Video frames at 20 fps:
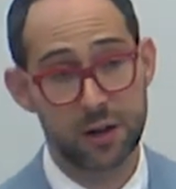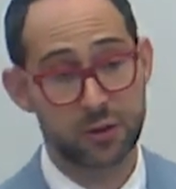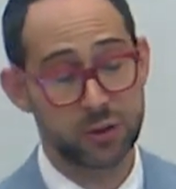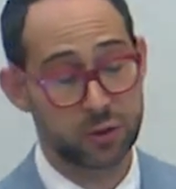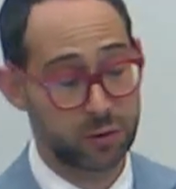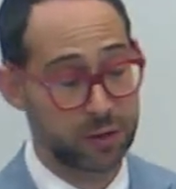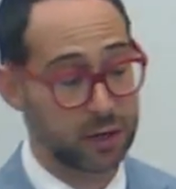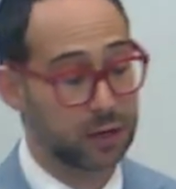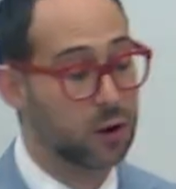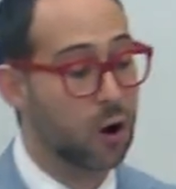
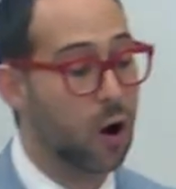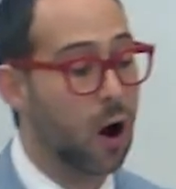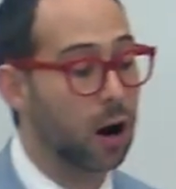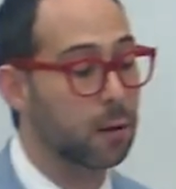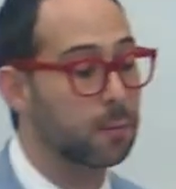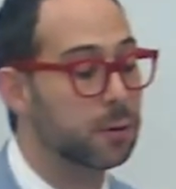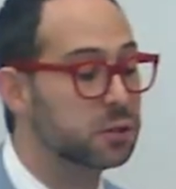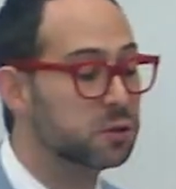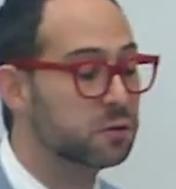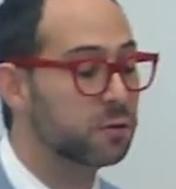So The
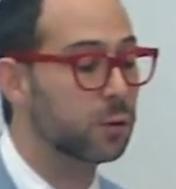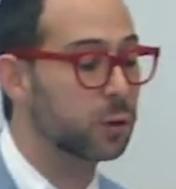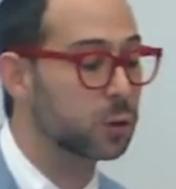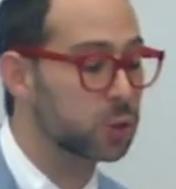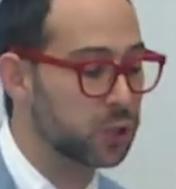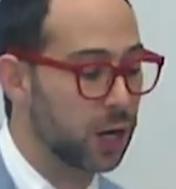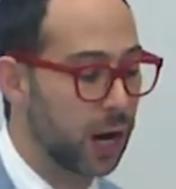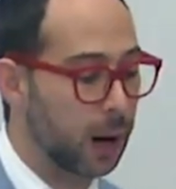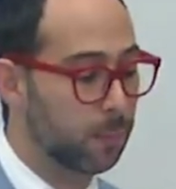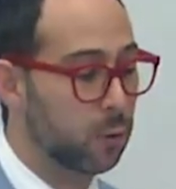Economist, for
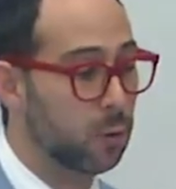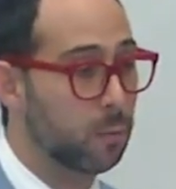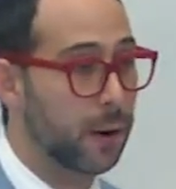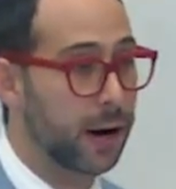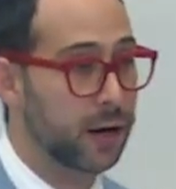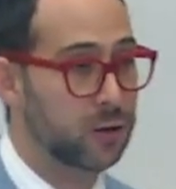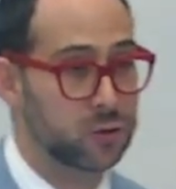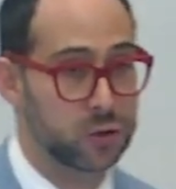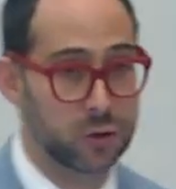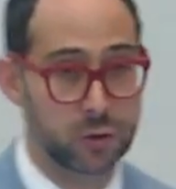example,
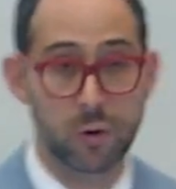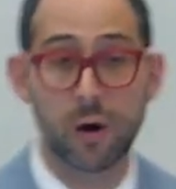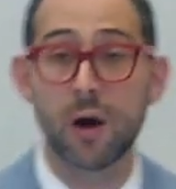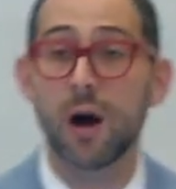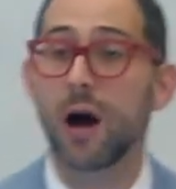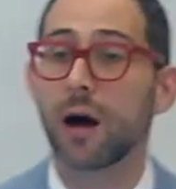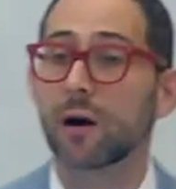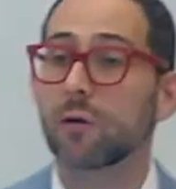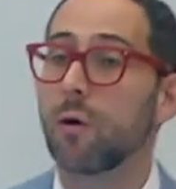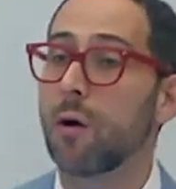might do
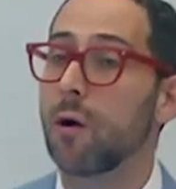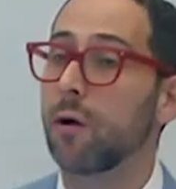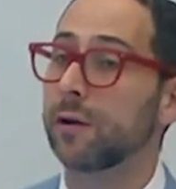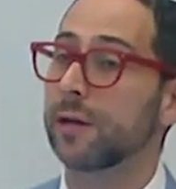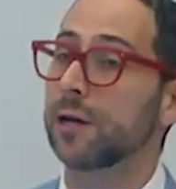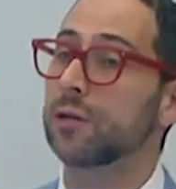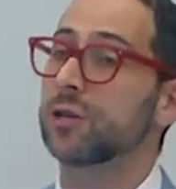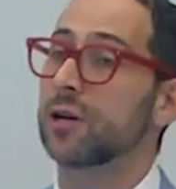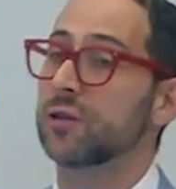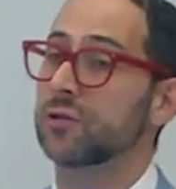a
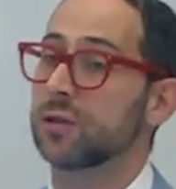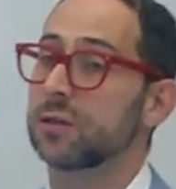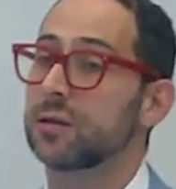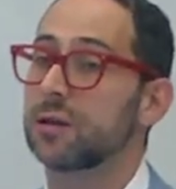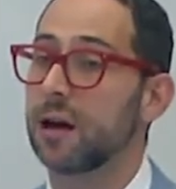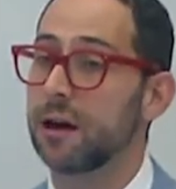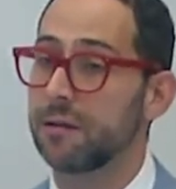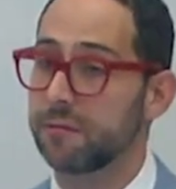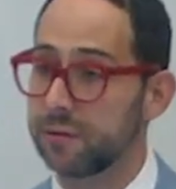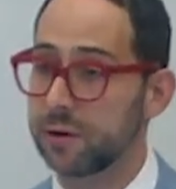quality-adjusted
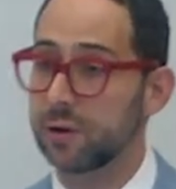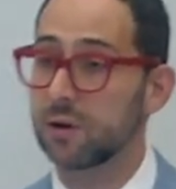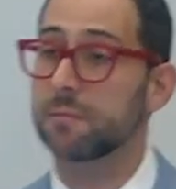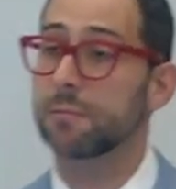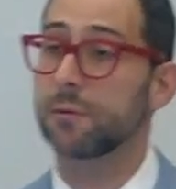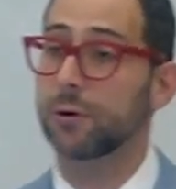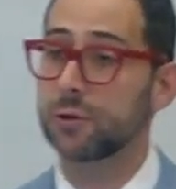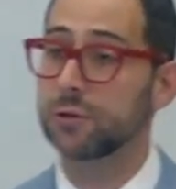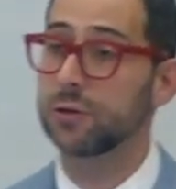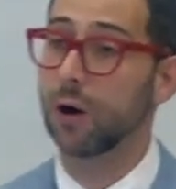life year
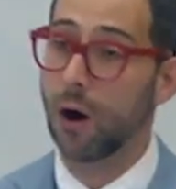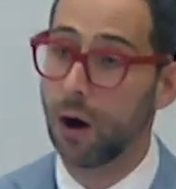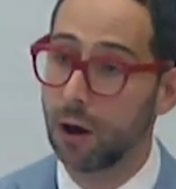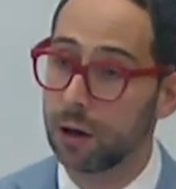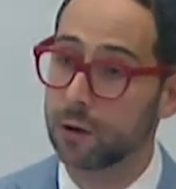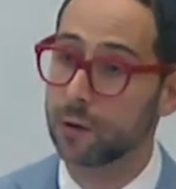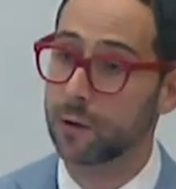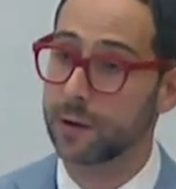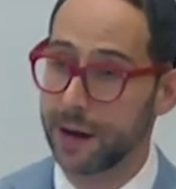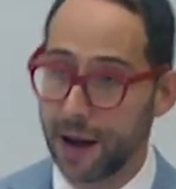per
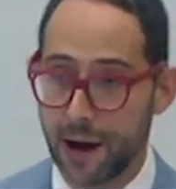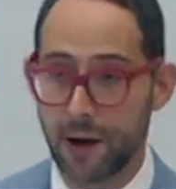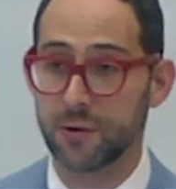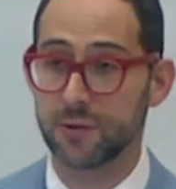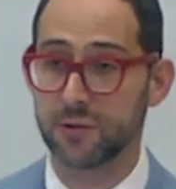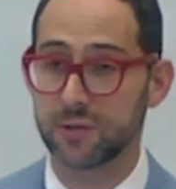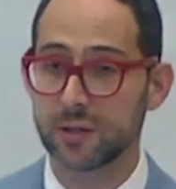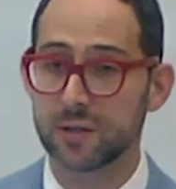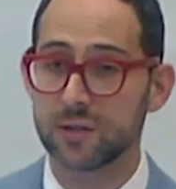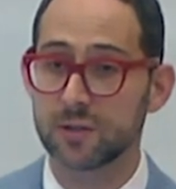dollar
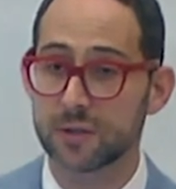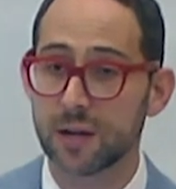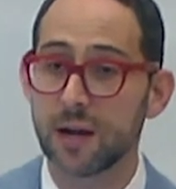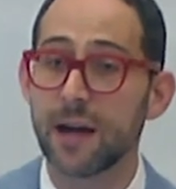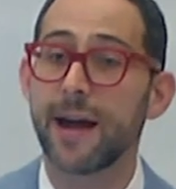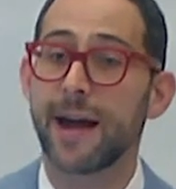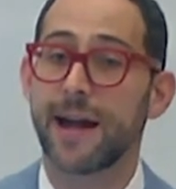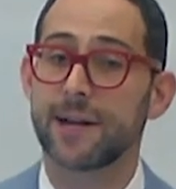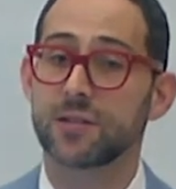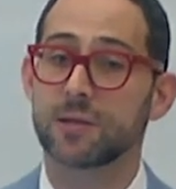analysis
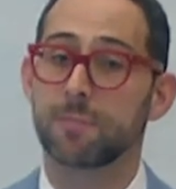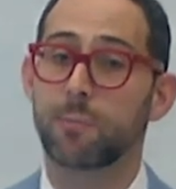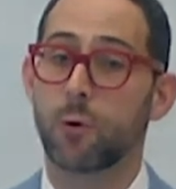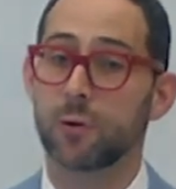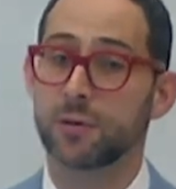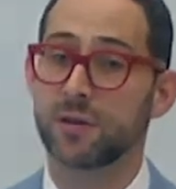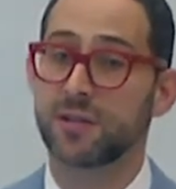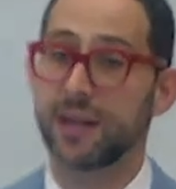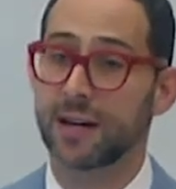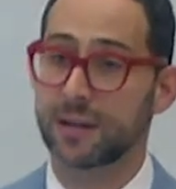and
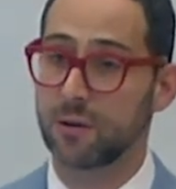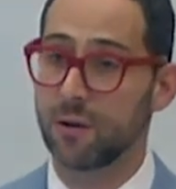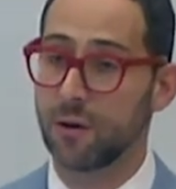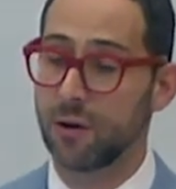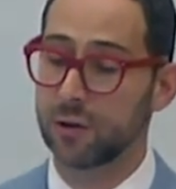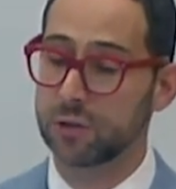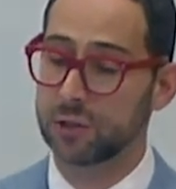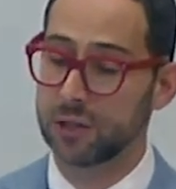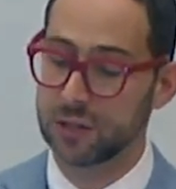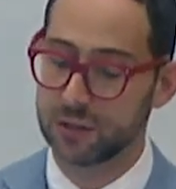support the
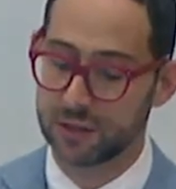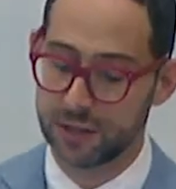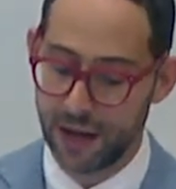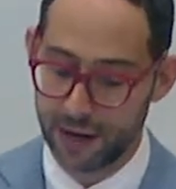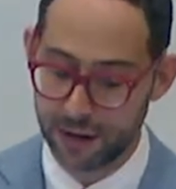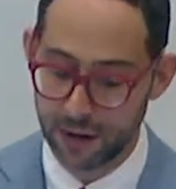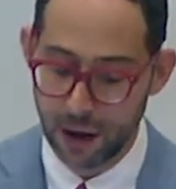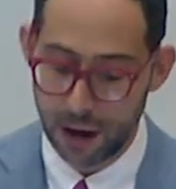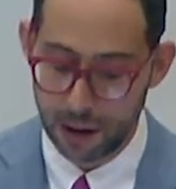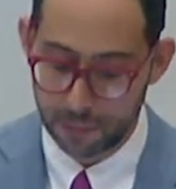technologies
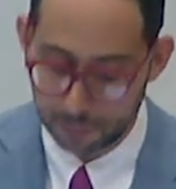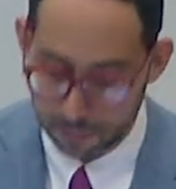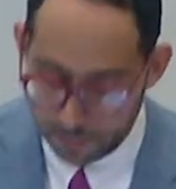that